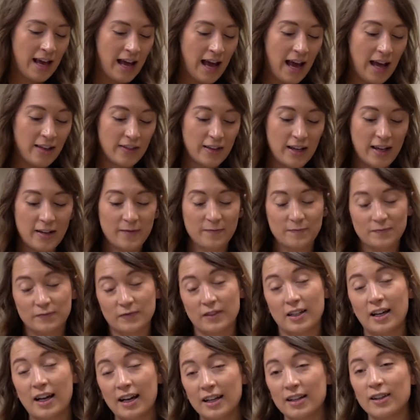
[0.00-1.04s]
And then
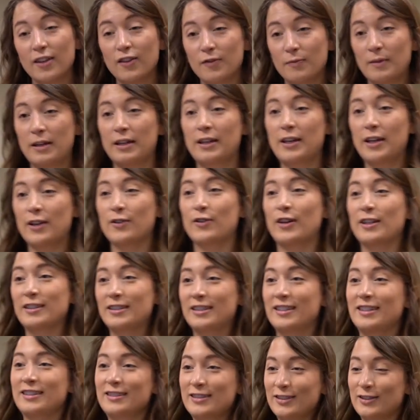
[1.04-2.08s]
I love making
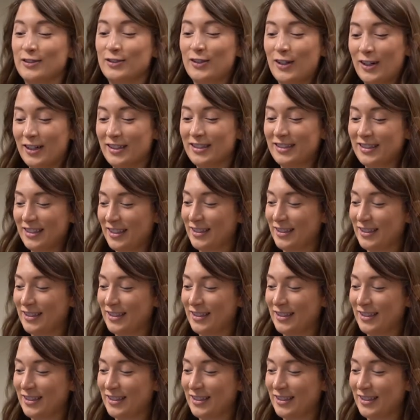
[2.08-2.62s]
dressings in jars